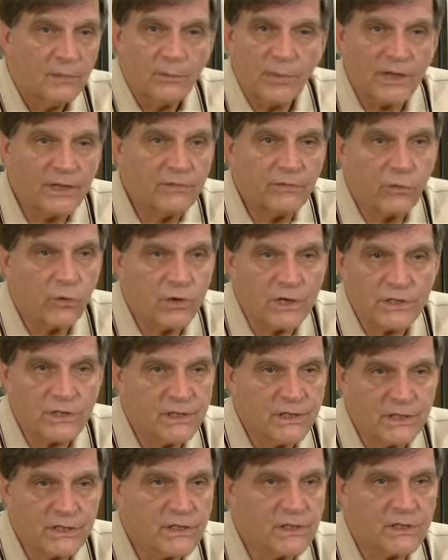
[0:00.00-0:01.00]
But of course,
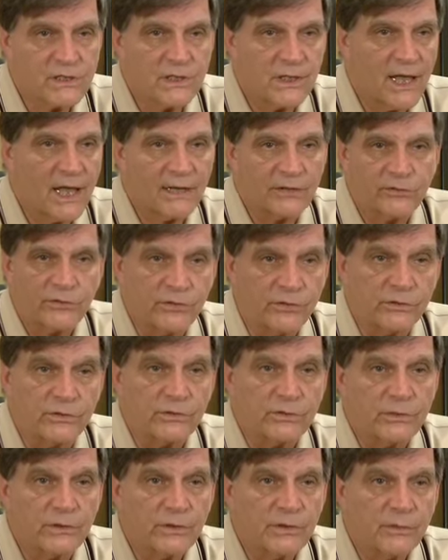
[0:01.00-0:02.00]
this is not
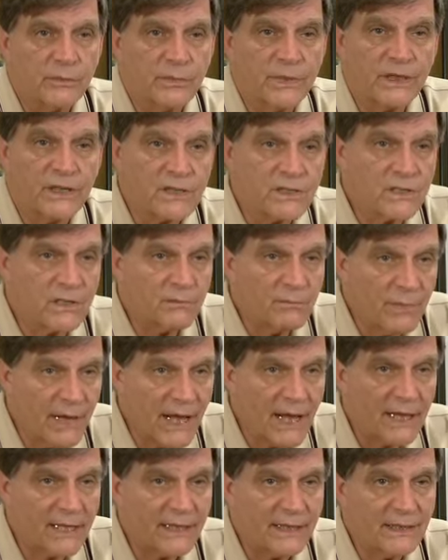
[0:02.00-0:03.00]
true, because the
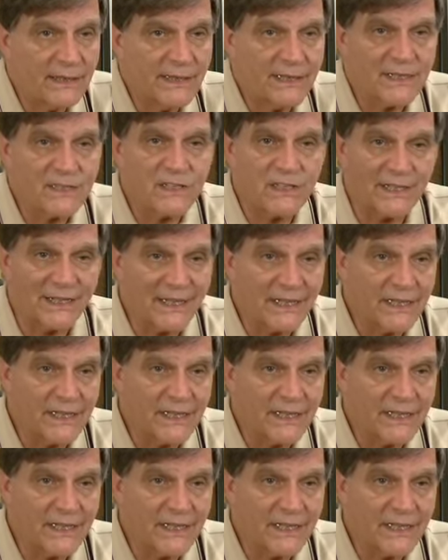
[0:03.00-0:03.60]
body is an